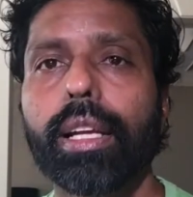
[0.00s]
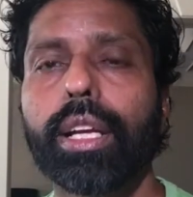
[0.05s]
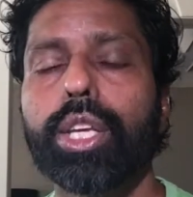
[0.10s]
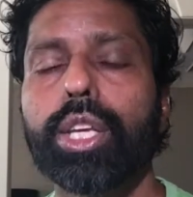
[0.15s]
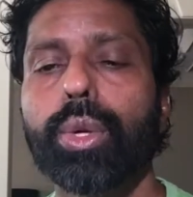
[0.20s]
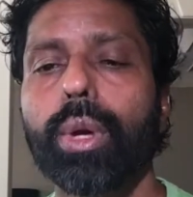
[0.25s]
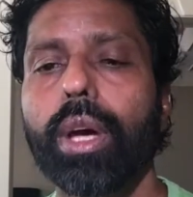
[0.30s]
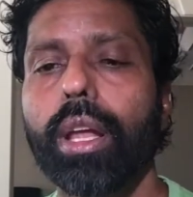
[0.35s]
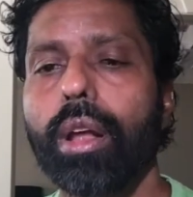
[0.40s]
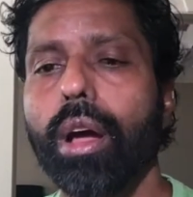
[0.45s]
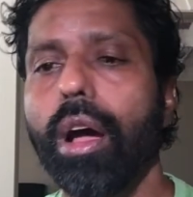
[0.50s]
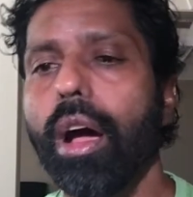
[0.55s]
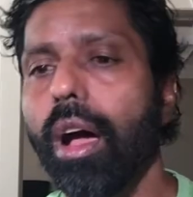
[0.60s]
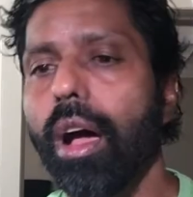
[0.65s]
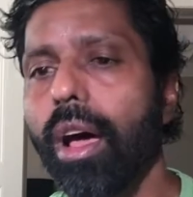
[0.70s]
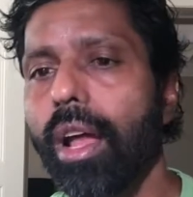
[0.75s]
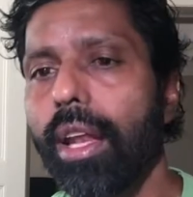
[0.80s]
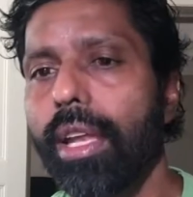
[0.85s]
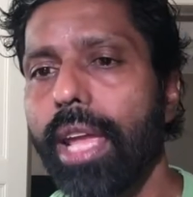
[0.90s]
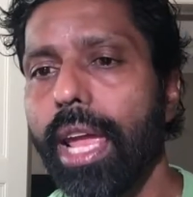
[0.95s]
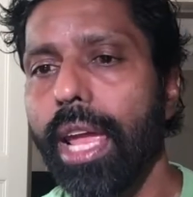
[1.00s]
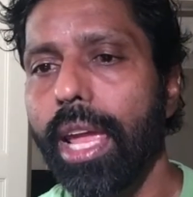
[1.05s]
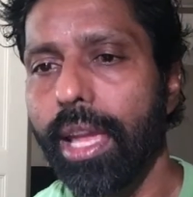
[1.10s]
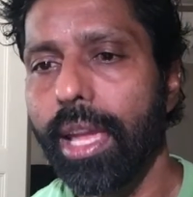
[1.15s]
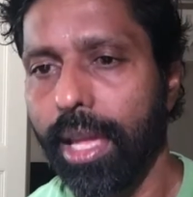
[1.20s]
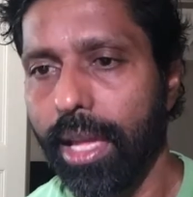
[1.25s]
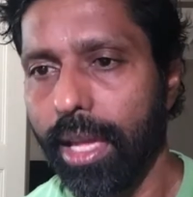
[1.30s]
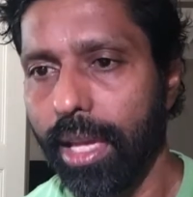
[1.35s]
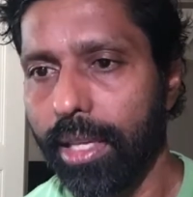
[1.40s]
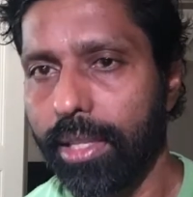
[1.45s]
Your
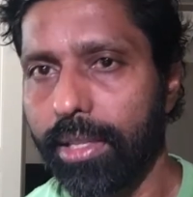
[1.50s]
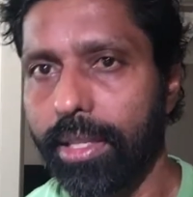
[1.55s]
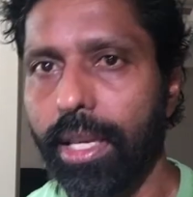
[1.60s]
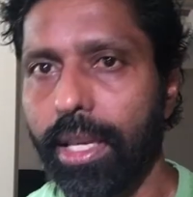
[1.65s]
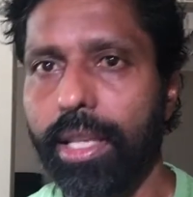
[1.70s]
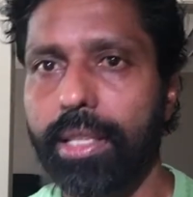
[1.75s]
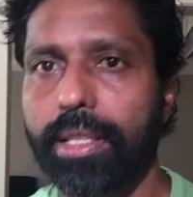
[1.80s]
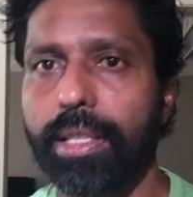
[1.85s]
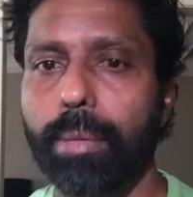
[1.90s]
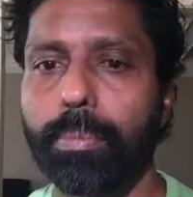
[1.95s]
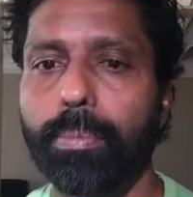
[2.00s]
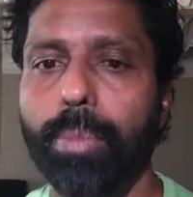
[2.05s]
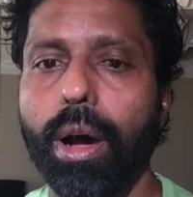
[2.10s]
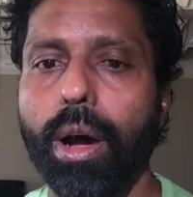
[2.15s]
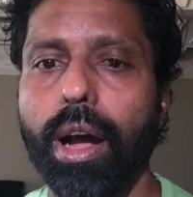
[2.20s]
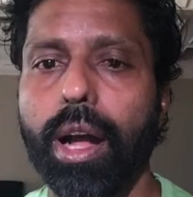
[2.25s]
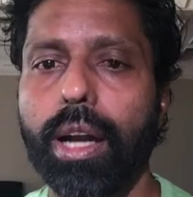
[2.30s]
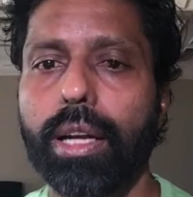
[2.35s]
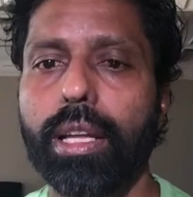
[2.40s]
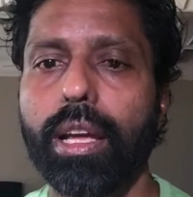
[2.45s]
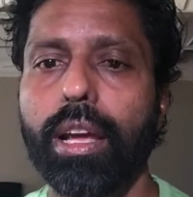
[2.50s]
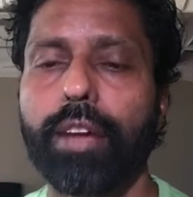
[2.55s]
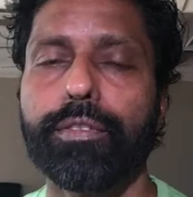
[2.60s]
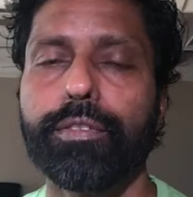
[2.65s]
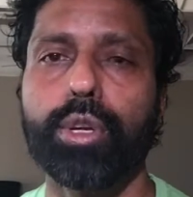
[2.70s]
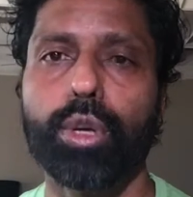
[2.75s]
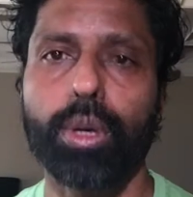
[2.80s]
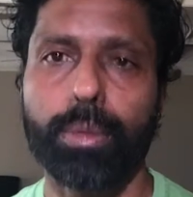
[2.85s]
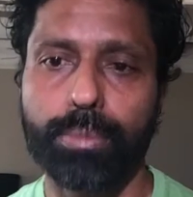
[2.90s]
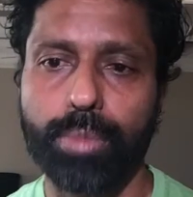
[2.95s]
RAS is the part
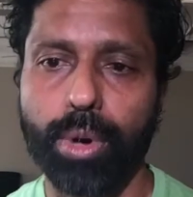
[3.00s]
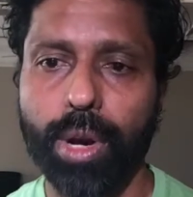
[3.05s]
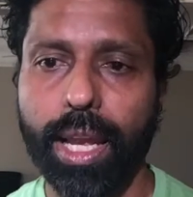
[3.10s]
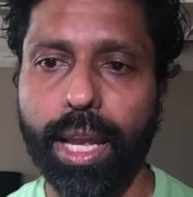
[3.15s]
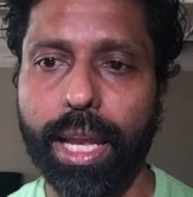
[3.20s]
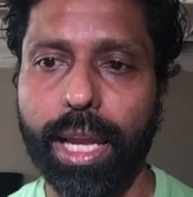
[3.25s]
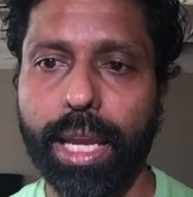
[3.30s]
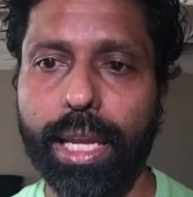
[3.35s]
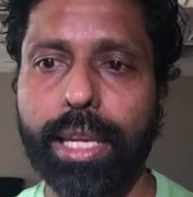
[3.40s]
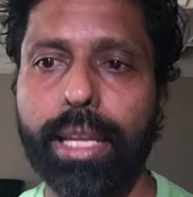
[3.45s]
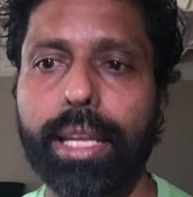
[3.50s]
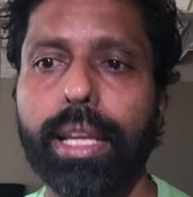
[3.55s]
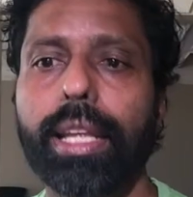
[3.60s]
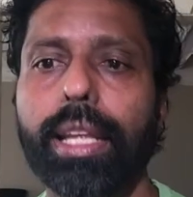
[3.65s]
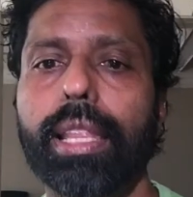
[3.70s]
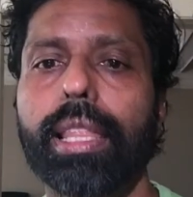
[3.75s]
of your brain